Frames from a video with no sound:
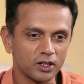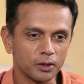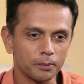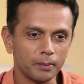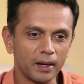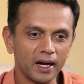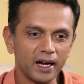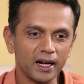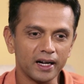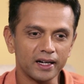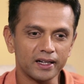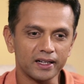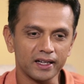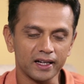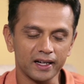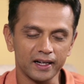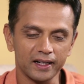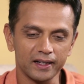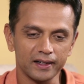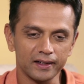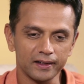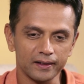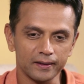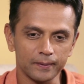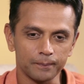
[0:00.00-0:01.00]
and
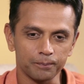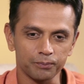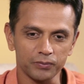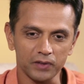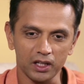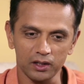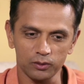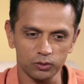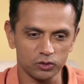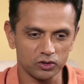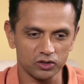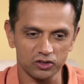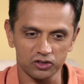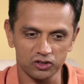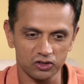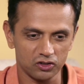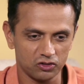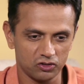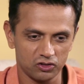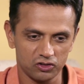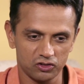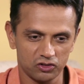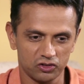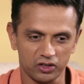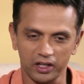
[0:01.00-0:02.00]
there was just
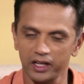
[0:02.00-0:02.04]
silence and